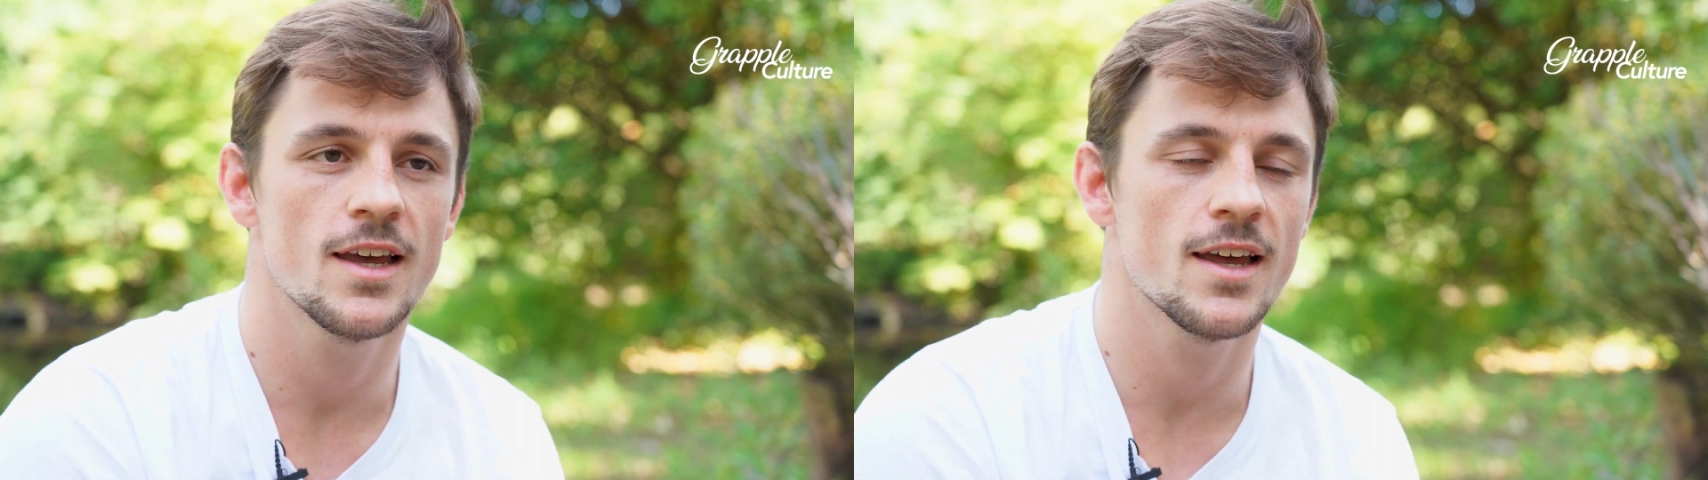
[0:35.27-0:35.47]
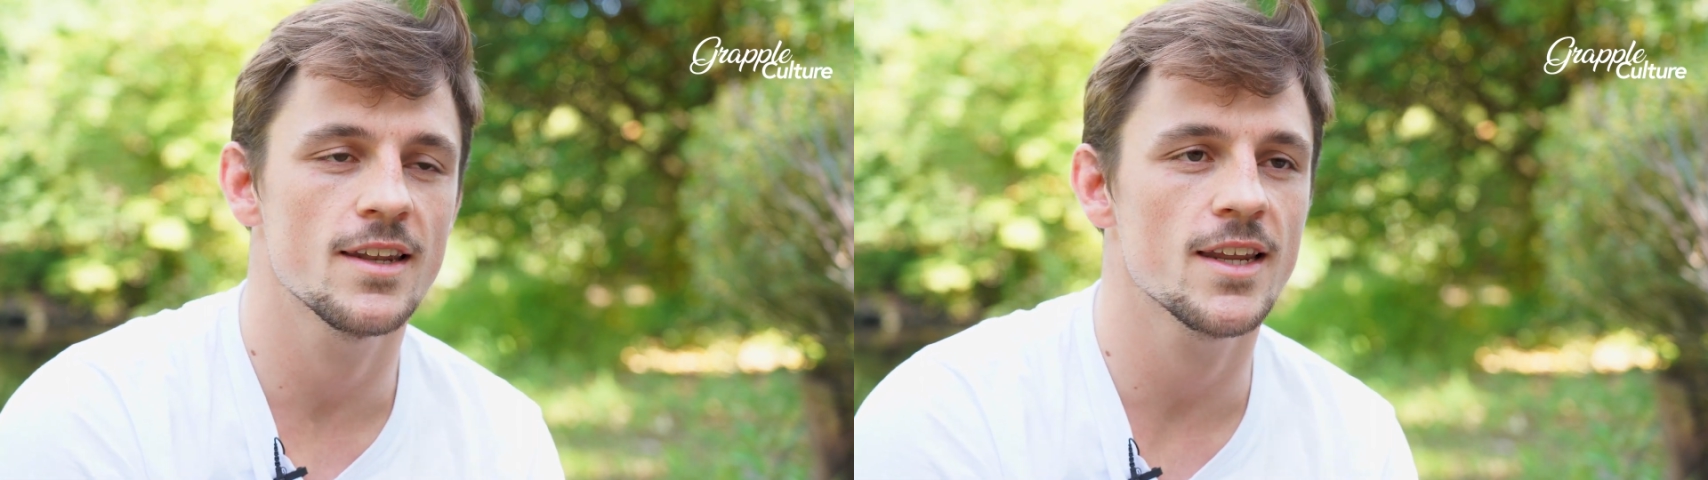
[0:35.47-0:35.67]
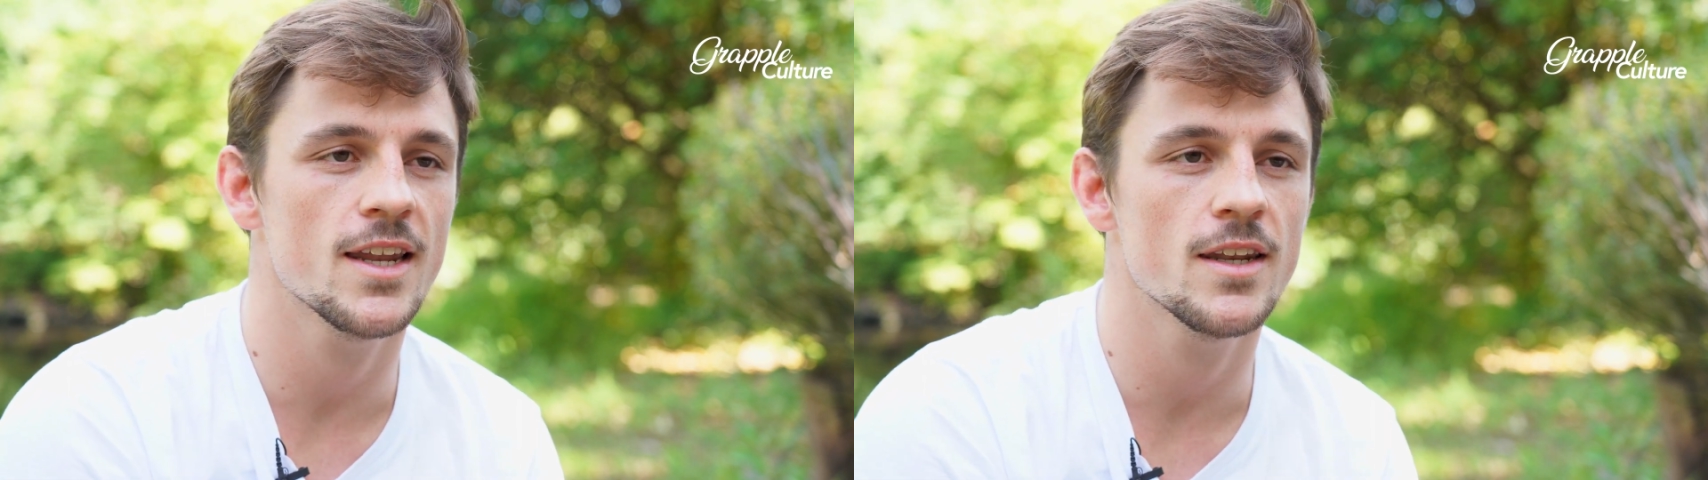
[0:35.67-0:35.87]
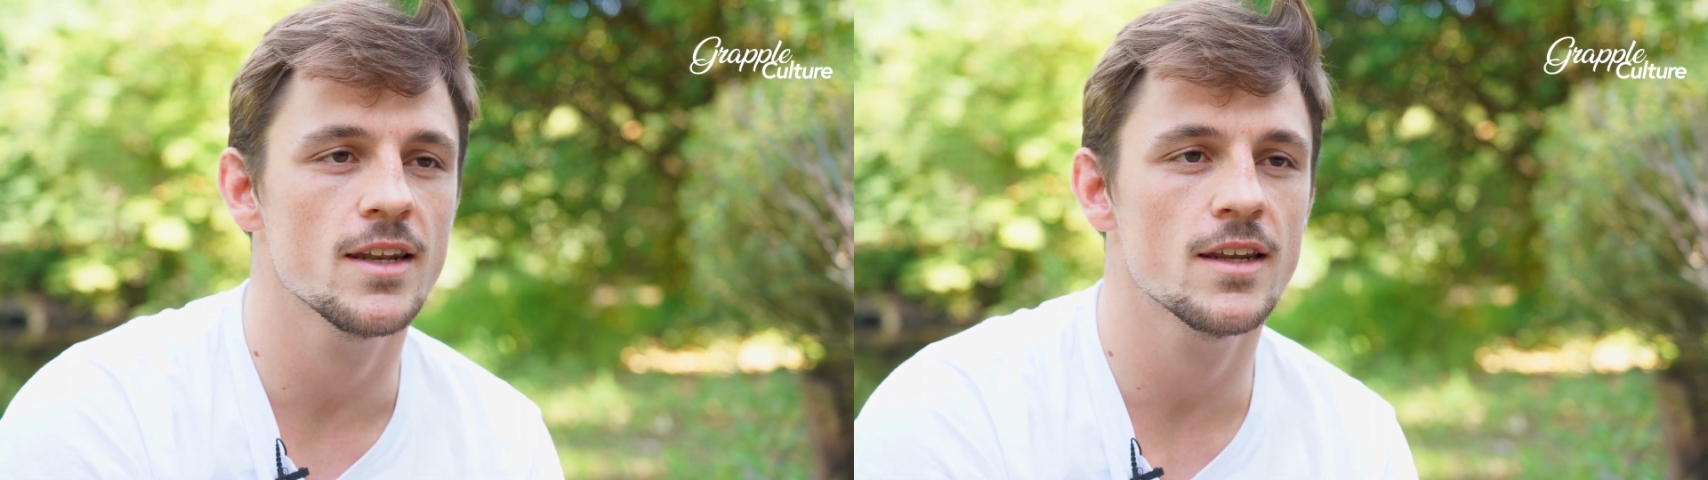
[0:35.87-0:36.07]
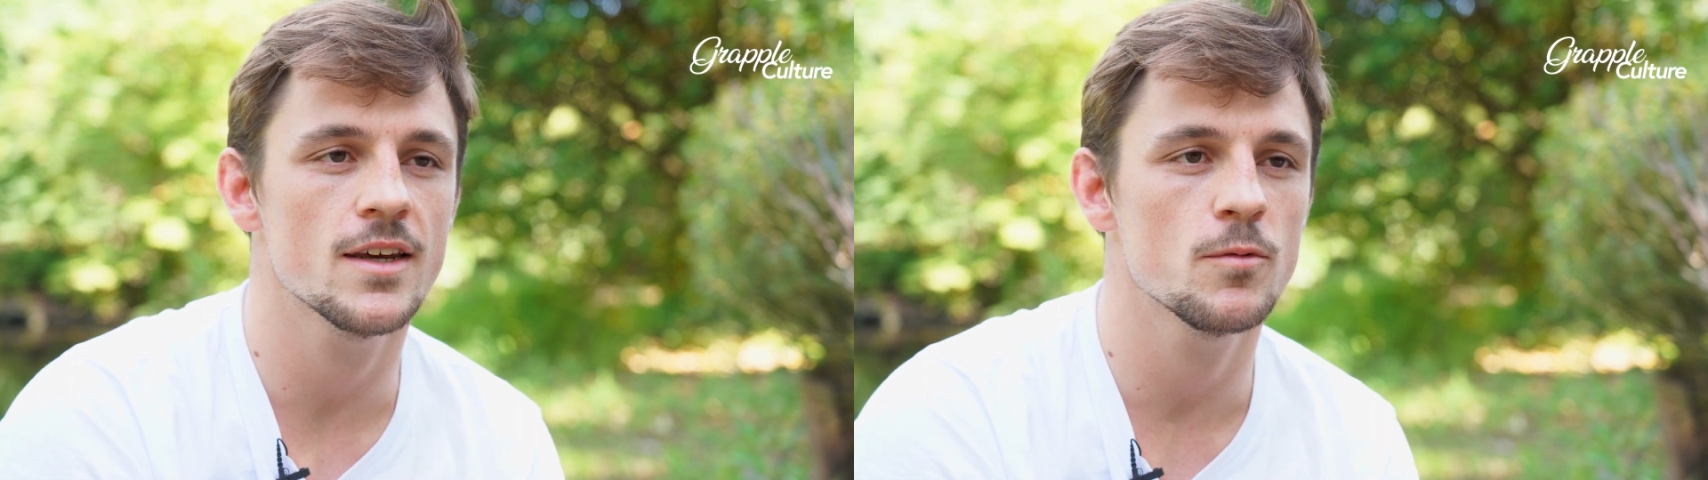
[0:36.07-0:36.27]
And
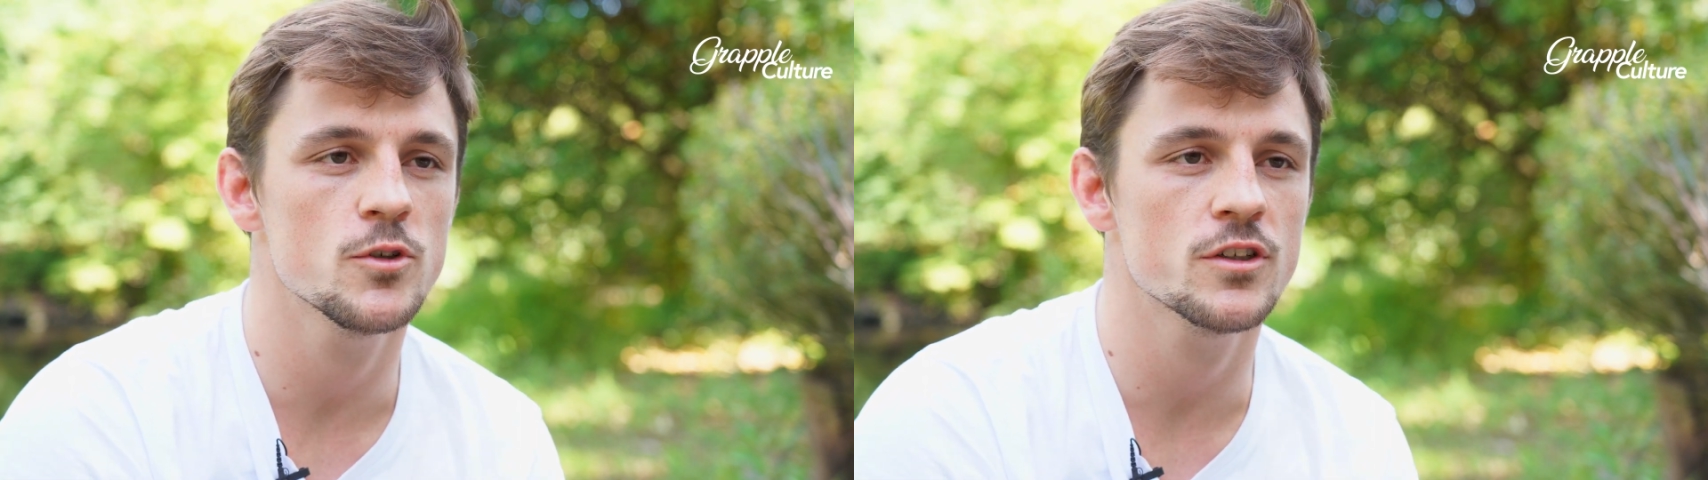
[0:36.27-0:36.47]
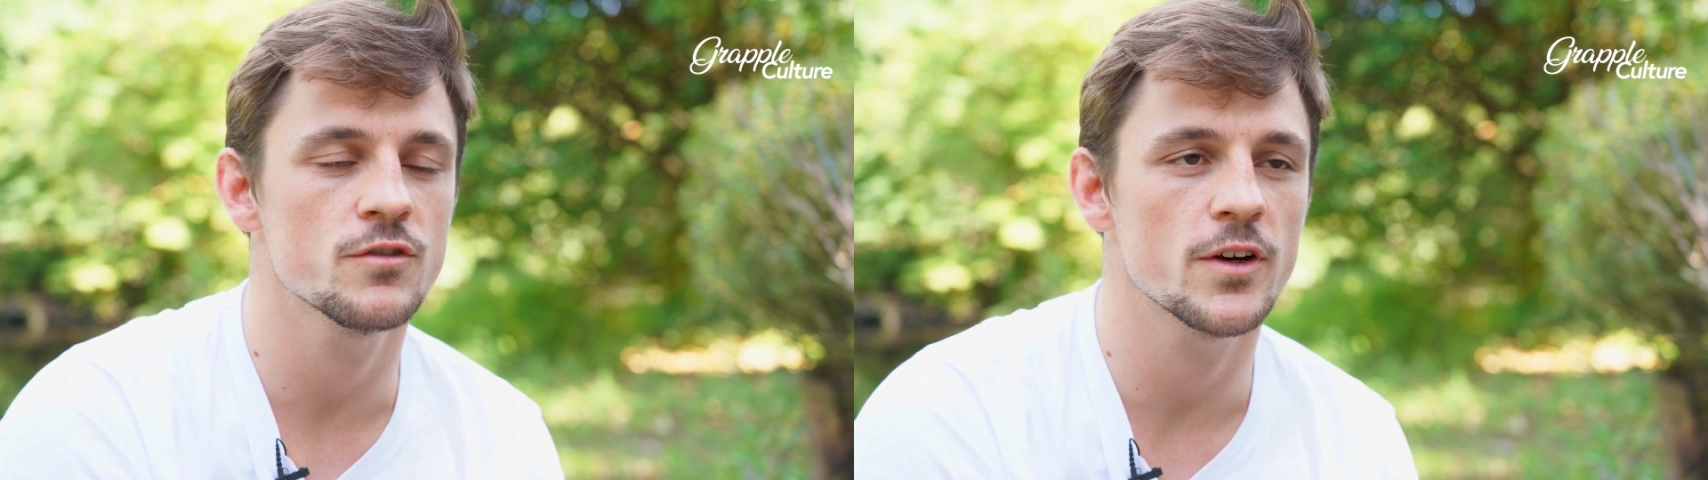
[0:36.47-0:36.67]
then we just